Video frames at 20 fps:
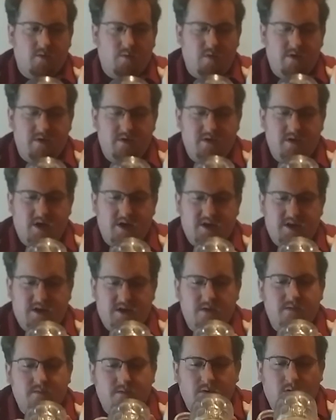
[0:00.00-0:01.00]
With
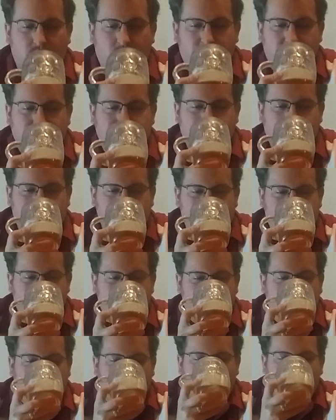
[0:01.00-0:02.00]
nutty overtones
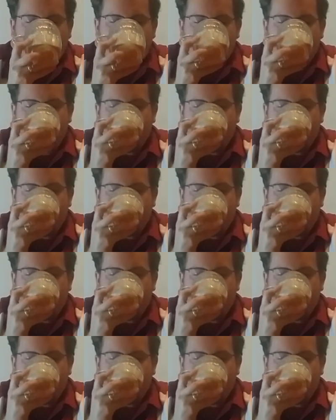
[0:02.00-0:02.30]
there.